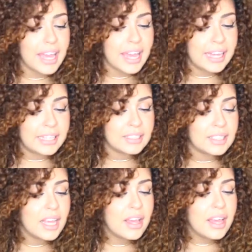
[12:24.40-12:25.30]
it
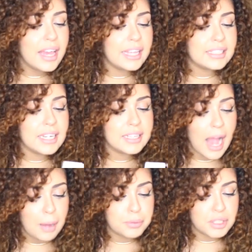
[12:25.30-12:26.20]
is an
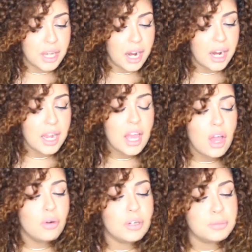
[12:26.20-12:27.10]
adapter
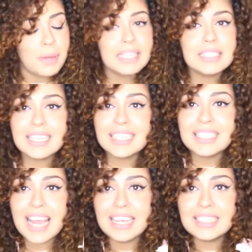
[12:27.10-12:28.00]
which basically
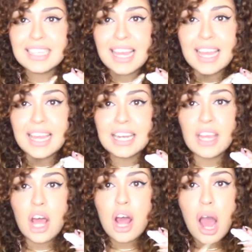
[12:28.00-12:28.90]
takes
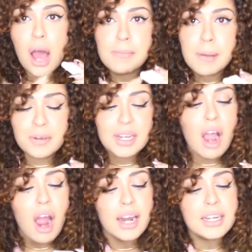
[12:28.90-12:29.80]
in a memory
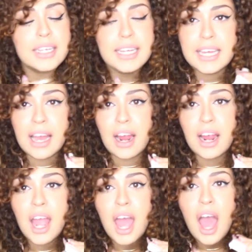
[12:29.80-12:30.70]
card
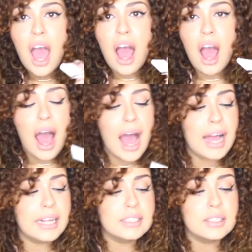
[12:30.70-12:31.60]
here
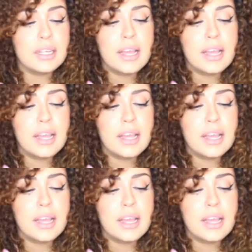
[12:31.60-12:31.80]
and